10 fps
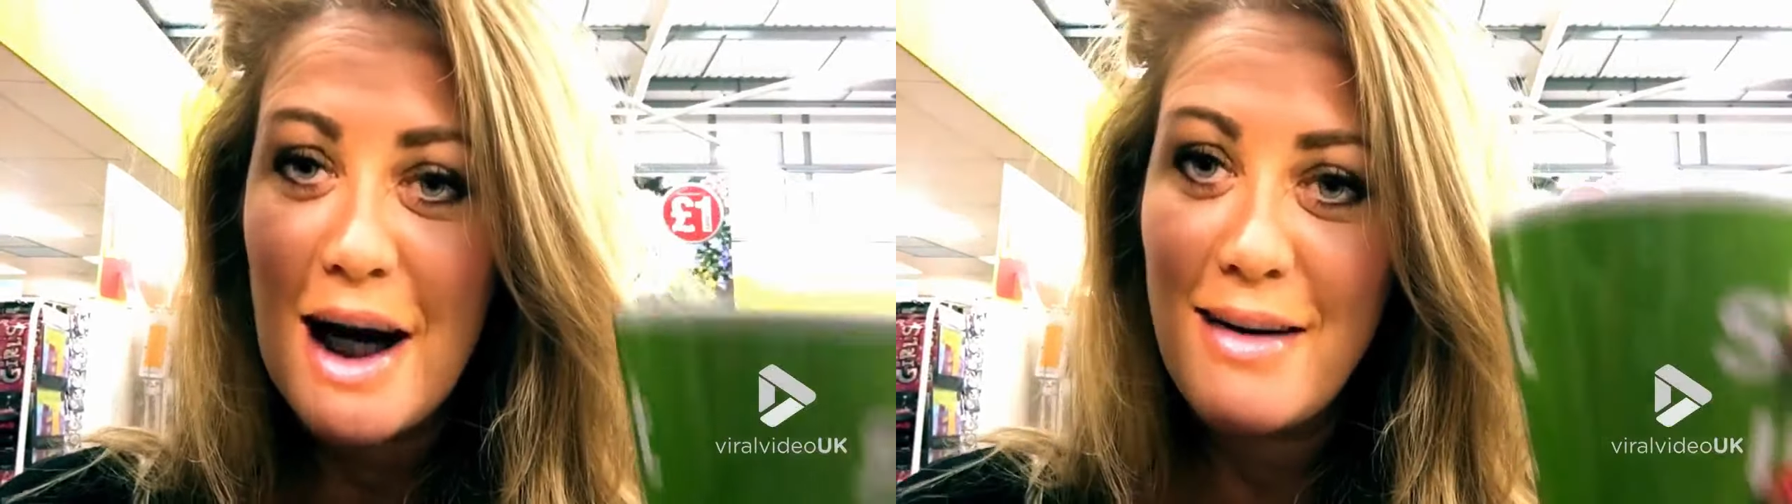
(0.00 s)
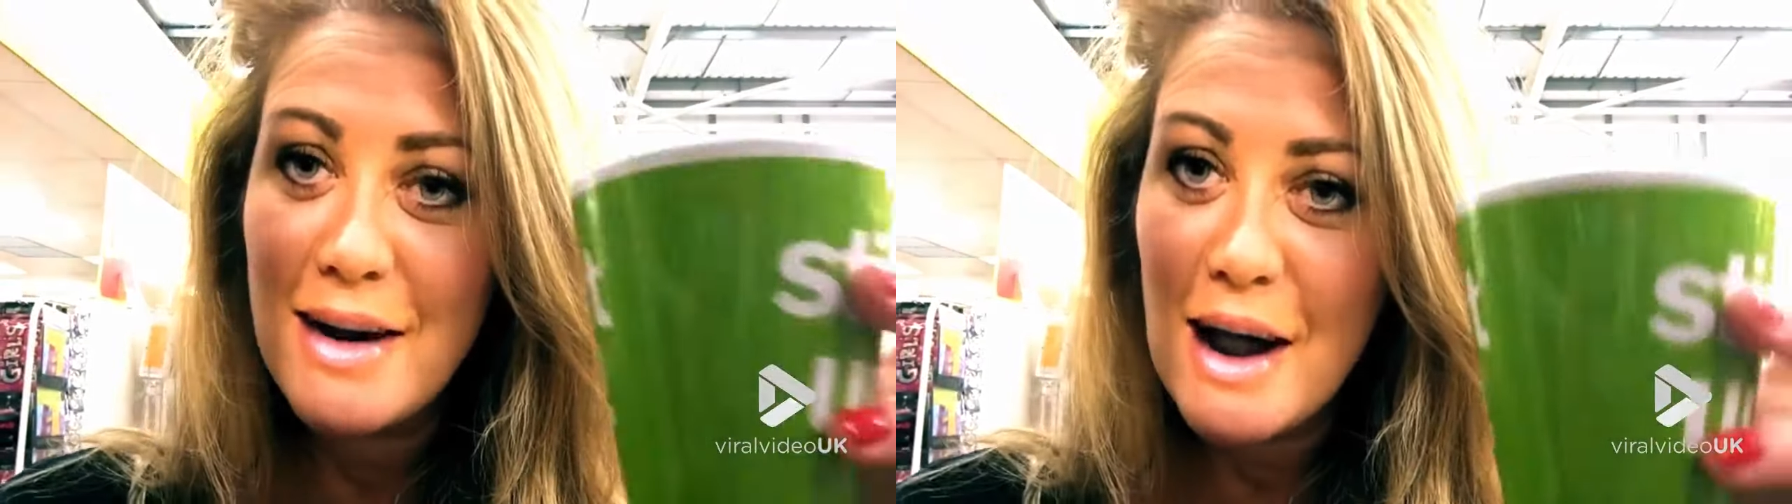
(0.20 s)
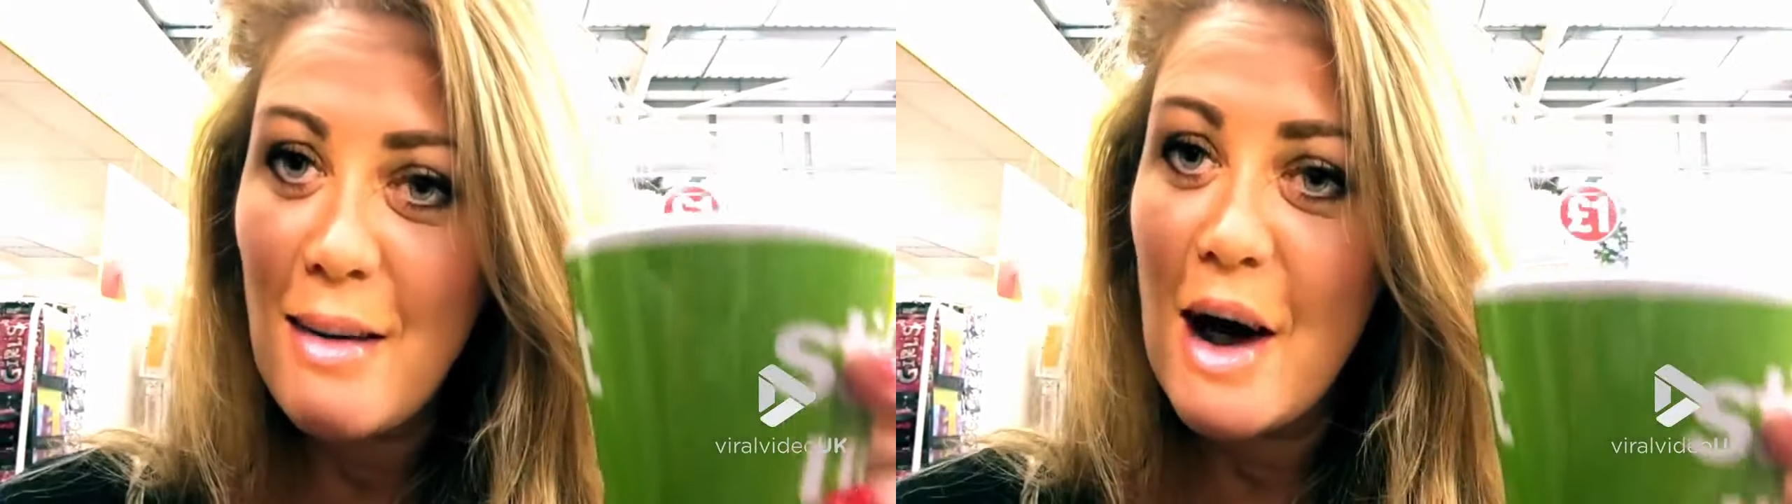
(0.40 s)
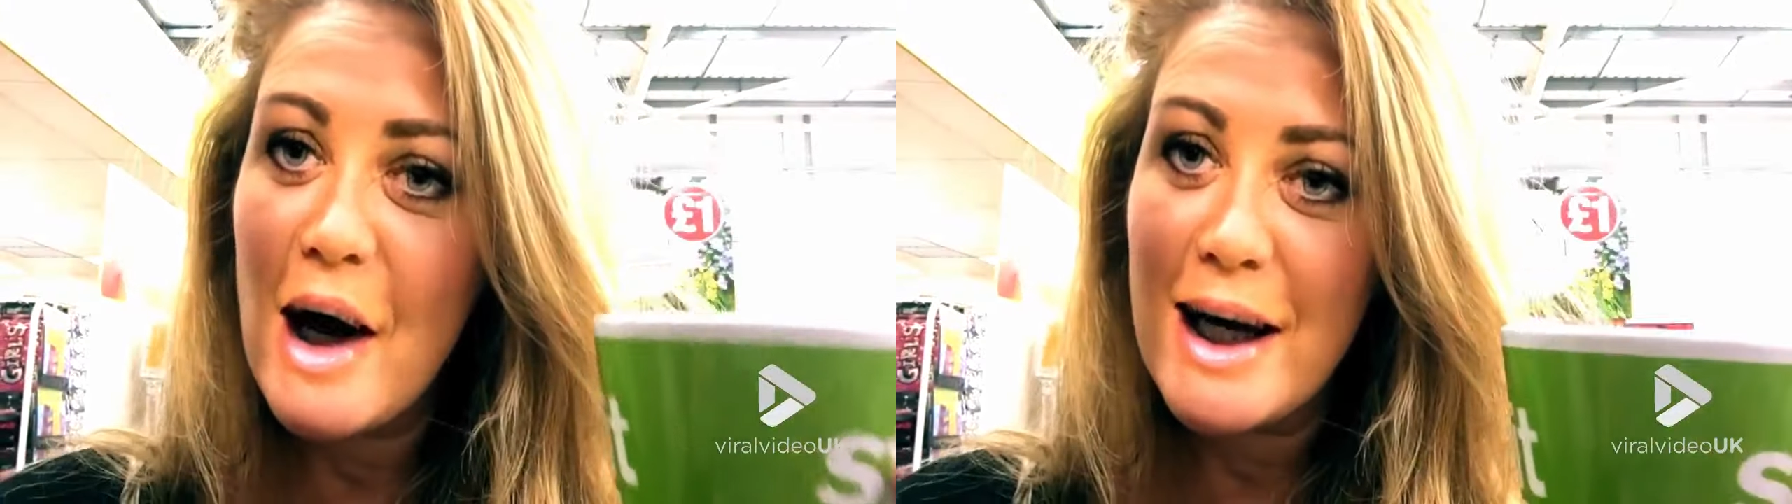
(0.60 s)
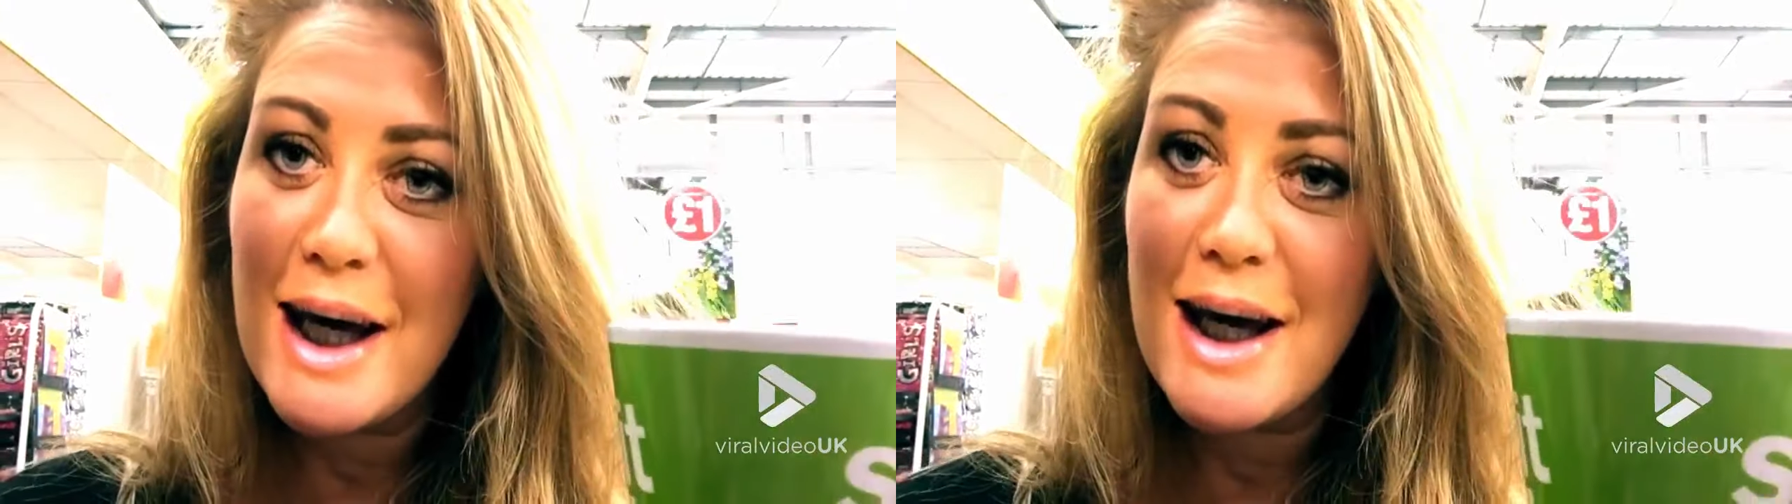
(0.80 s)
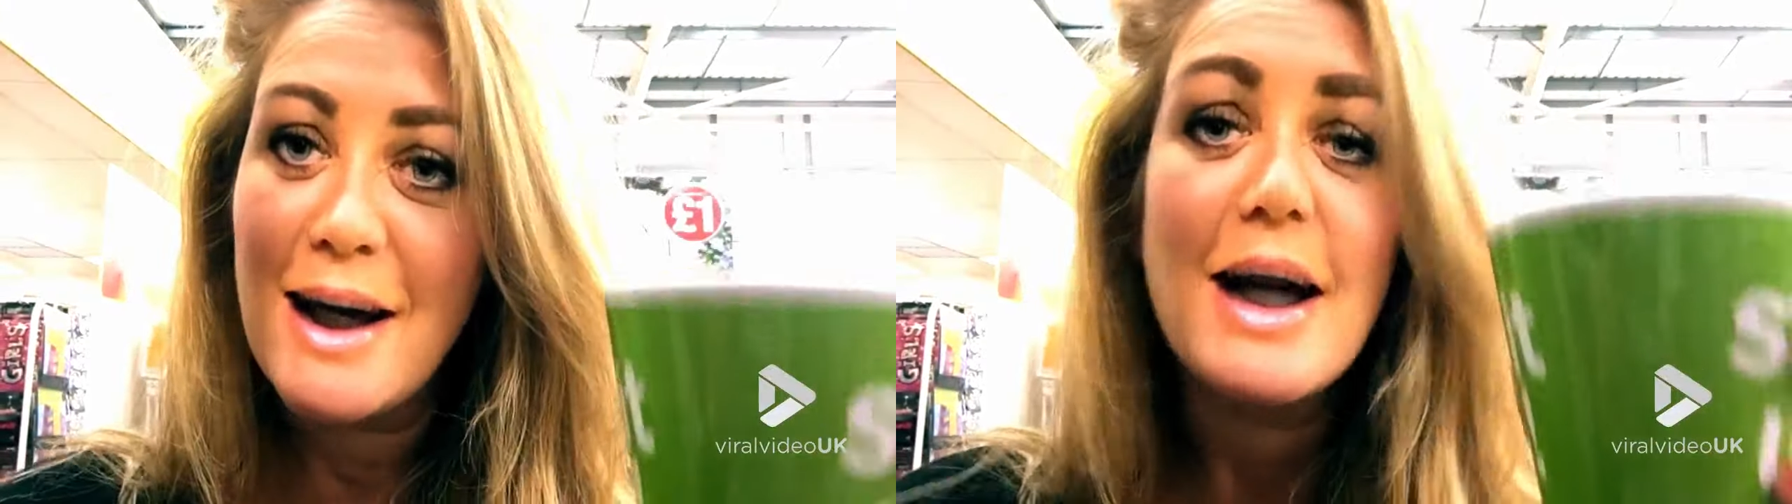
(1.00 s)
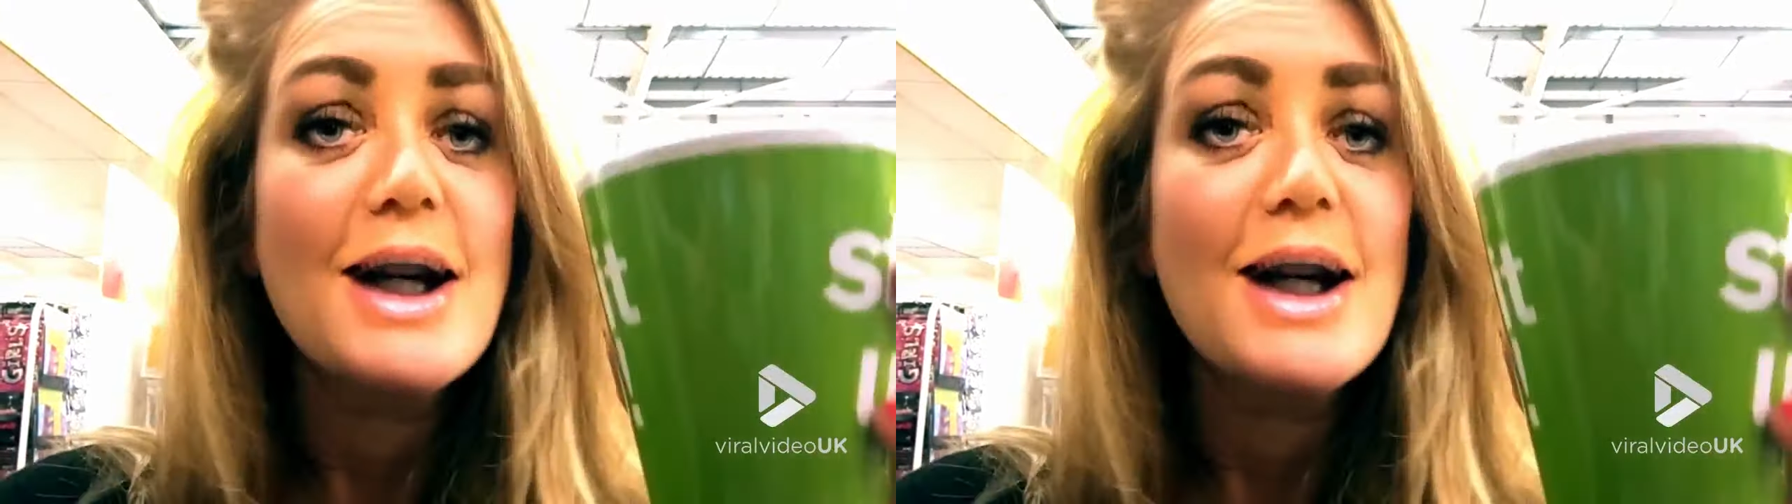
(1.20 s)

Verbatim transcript: And if you don't like it,